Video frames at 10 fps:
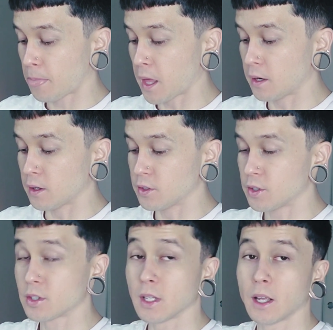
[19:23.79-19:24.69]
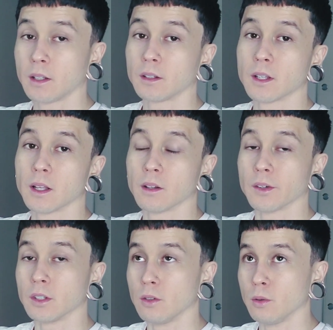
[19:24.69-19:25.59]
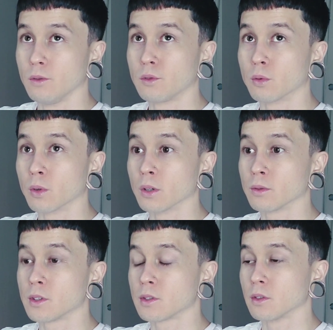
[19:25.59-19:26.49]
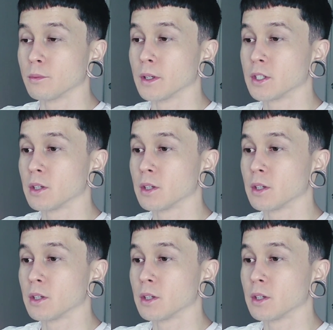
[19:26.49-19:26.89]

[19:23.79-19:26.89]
and understanding that like you've grown so much,